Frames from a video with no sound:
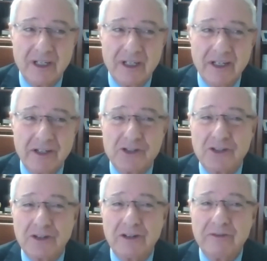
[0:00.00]
He
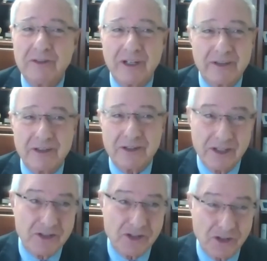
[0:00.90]
served on
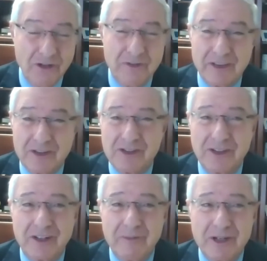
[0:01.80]
the city
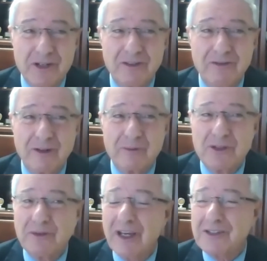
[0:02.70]
commission from
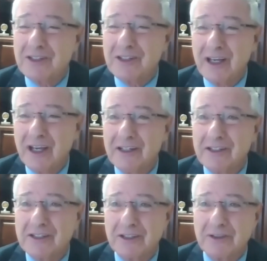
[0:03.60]
2009
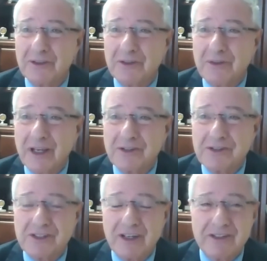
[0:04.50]
until
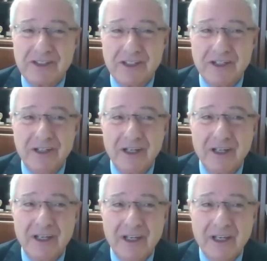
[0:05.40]
2017,
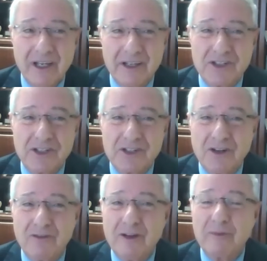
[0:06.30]
and since
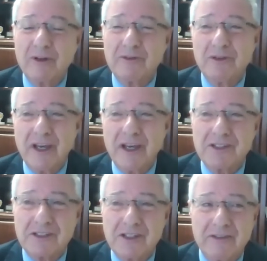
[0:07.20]
November of
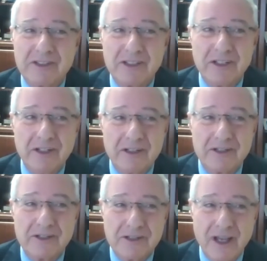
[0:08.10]
2017
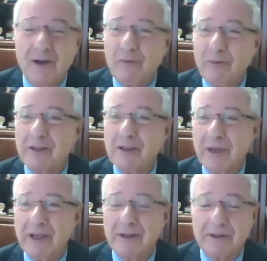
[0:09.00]
has now been the
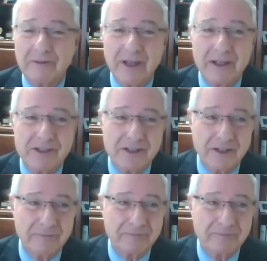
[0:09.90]
mayor of that city.